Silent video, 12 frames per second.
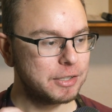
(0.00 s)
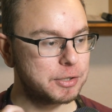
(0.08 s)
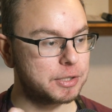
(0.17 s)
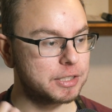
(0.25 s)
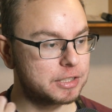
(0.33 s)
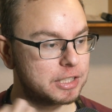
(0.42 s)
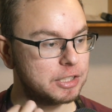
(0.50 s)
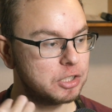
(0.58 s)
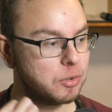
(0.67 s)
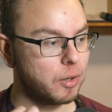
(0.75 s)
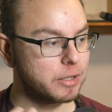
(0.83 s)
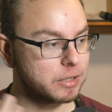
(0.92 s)
to
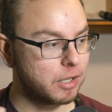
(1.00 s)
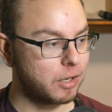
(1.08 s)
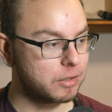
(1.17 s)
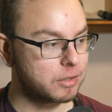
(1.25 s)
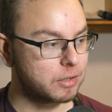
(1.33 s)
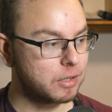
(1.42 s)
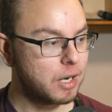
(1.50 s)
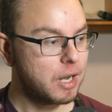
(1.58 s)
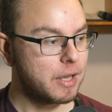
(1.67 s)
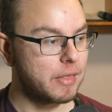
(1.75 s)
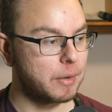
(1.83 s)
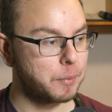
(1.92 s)
continue on longer
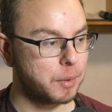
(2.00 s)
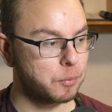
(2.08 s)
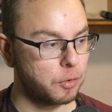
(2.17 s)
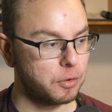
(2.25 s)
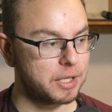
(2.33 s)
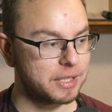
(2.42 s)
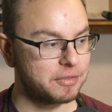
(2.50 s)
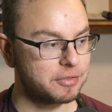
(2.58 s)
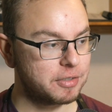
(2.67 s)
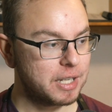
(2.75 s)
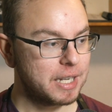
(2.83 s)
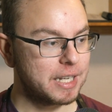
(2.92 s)
than we would
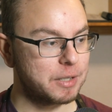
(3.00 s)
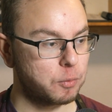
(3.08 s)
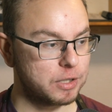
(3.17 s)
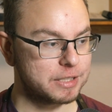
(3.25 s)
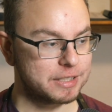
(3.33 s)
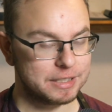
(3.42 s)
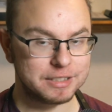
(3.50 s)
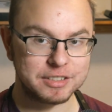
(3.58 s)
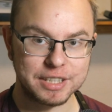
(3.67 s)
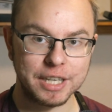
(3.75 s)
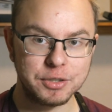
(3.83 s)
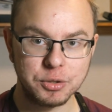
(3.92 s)
if it was in
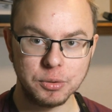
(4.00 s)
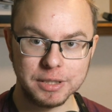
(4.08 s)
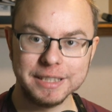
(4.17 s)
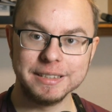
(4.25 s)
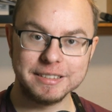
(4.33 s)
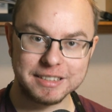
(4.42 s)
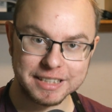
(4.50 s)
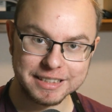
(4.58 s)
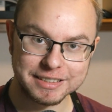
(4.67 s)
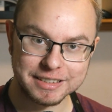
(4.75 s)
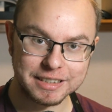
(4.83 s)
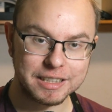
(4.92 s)
schedule in
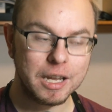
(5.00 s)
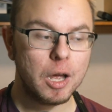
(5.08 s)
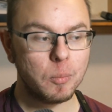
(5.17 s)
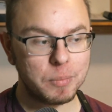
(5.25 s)
season.